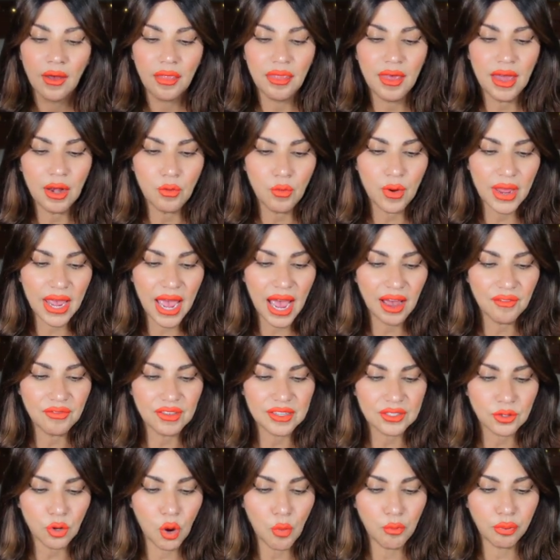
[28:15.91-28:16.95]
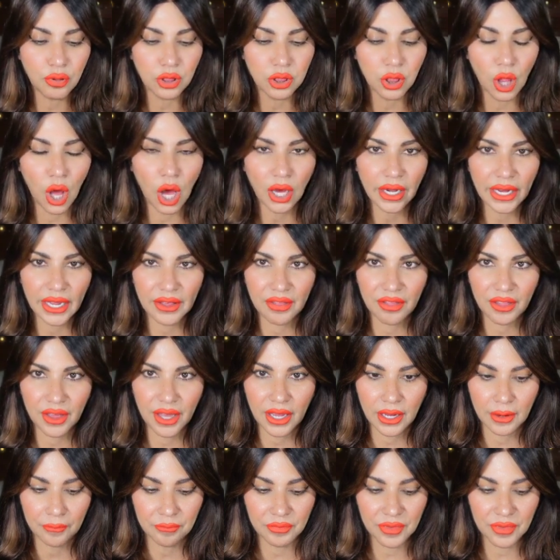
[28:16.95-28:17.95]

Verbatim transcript: Then we have this whole plotting thing.